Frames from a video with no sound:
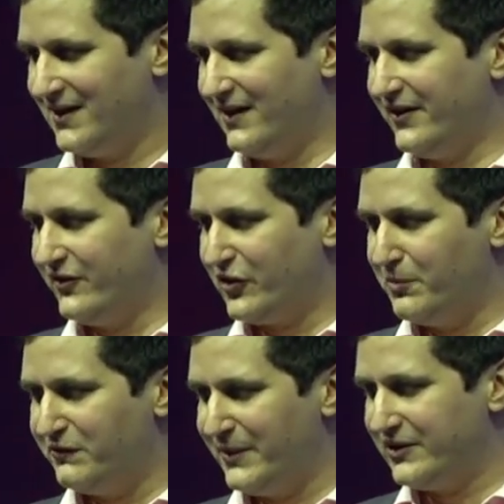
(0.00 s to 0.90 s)
And then
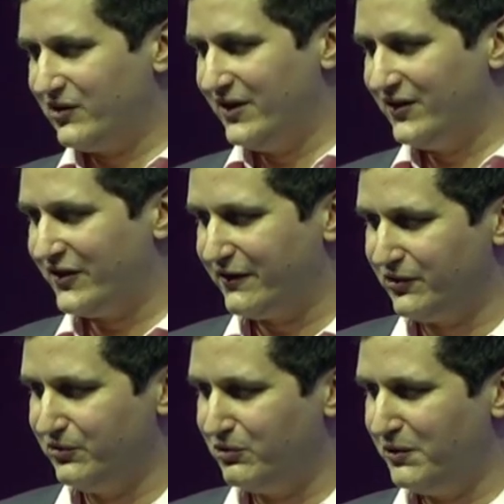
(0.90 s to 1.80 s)
some of my colleagues this
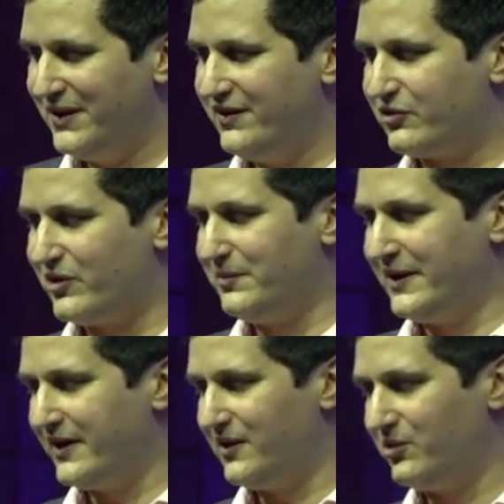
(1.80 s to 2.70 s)
afternoon will be
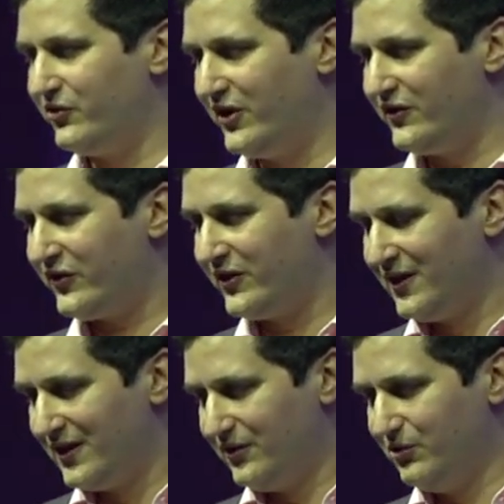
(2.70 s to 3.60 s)
describing how
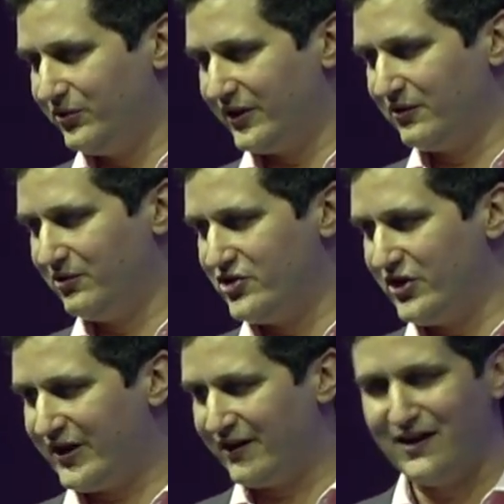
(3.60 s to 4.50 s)
this new
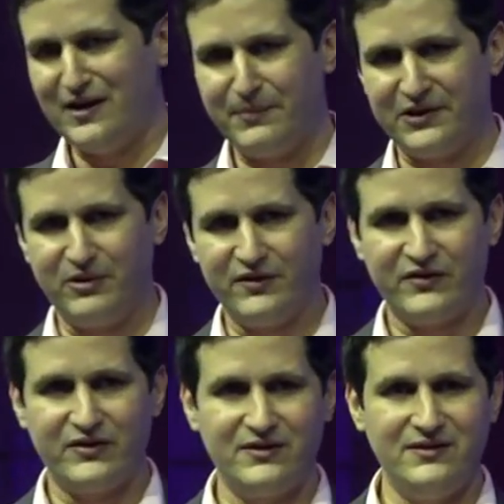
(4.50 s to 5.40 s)
technology can help
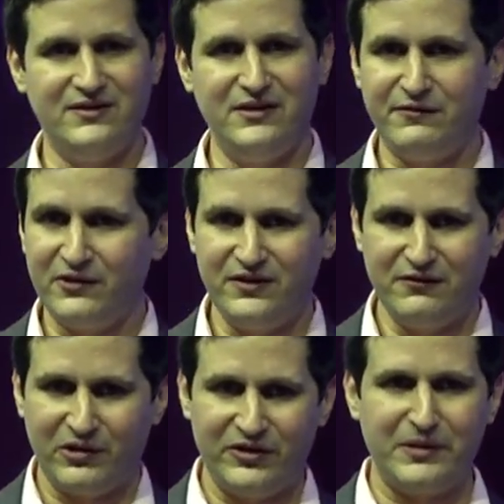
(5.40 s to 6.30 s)
address different,
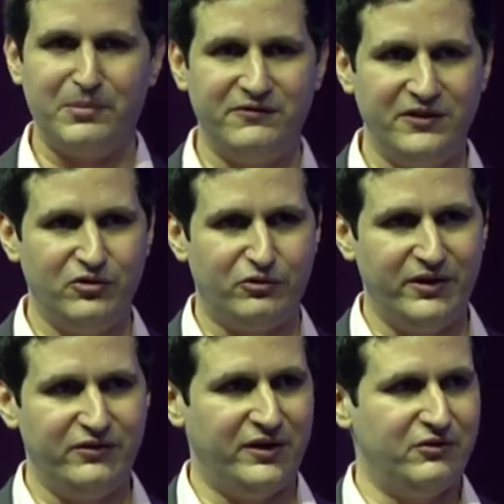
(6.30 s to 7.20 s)
different type of
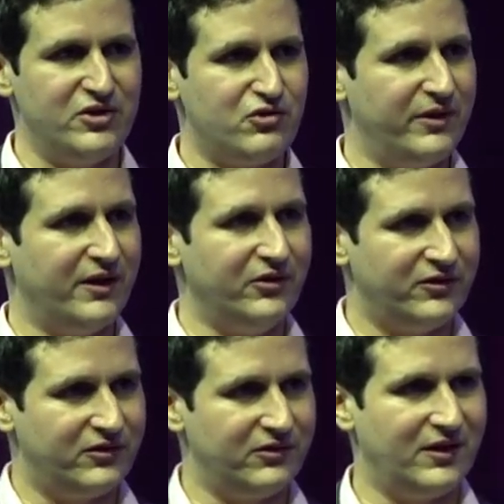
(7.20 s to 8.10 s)
industries in which we are
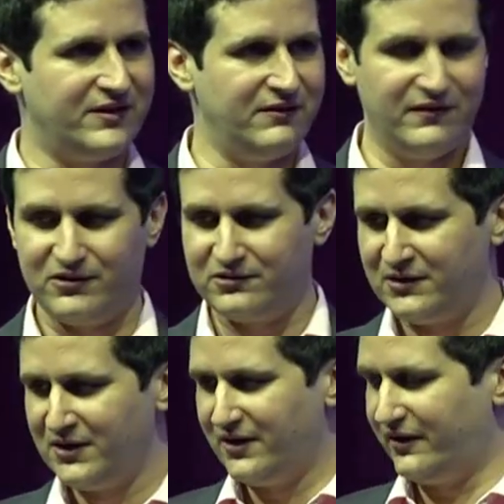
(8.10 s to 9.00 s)
not uh, active now.
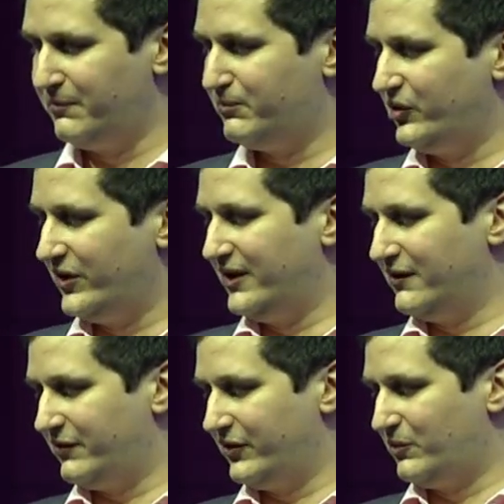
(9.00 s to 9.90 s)
And I'm putting
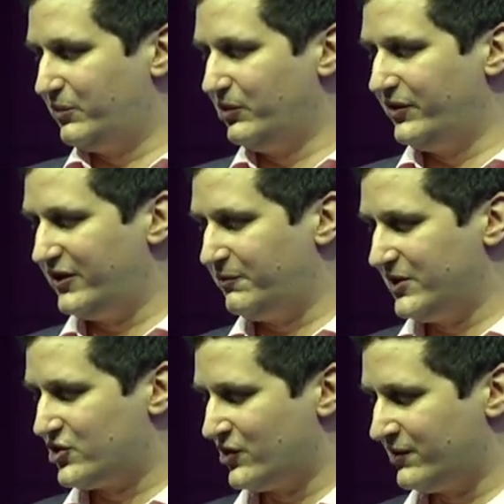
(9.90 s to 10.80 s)
here, for example, a nice
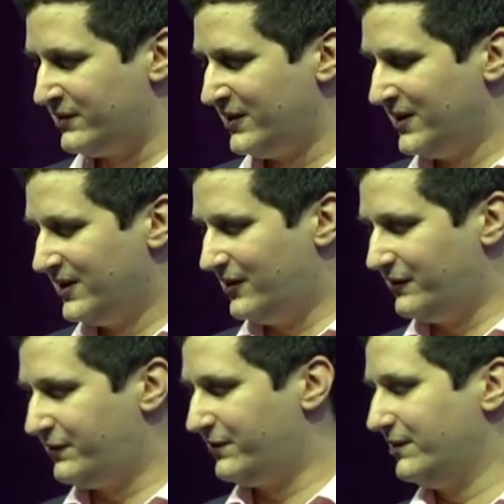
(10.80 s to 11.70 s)
picture
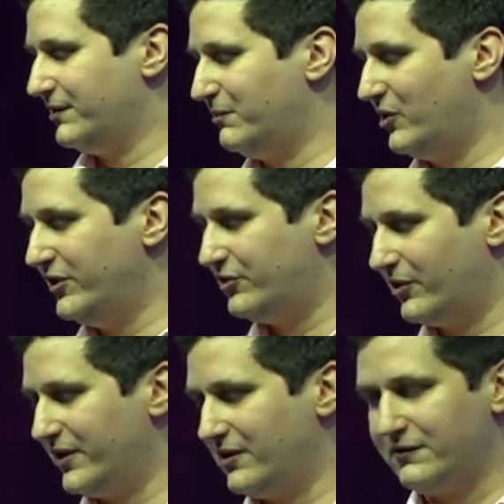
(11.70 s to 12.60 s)
of uh,
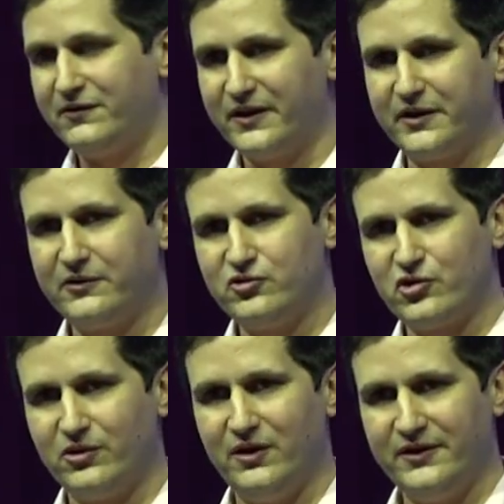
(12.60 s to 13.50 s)
monitoring of
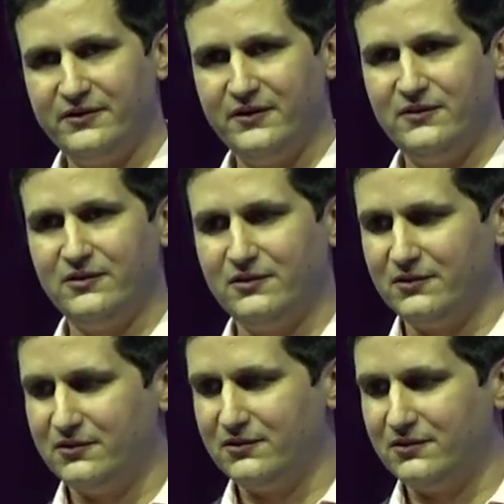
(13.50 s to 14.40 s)
agricultural land in,
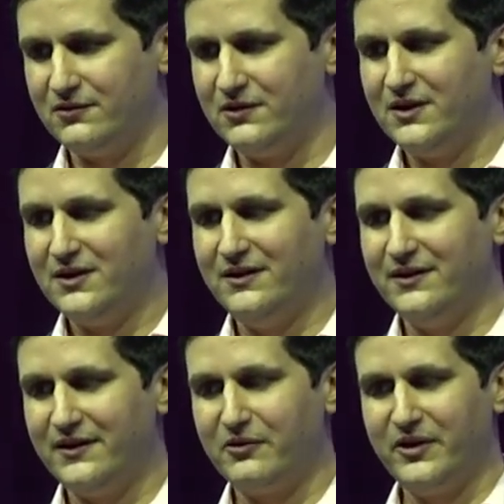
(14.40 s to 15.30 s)
uh, in
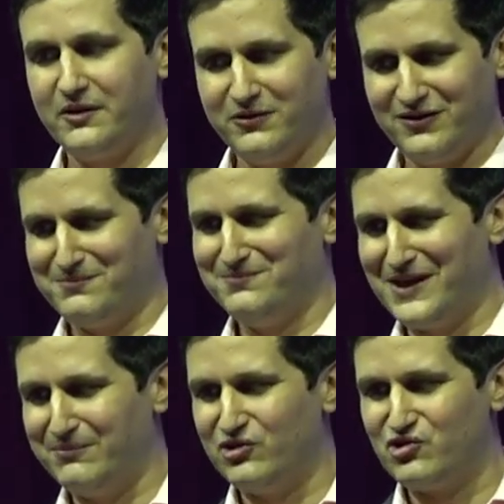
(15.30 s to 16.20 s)
an area which I'm,
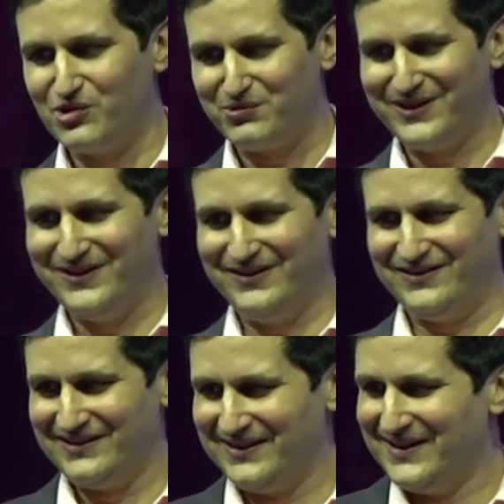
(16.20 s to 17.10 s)
I'm not sure where it is.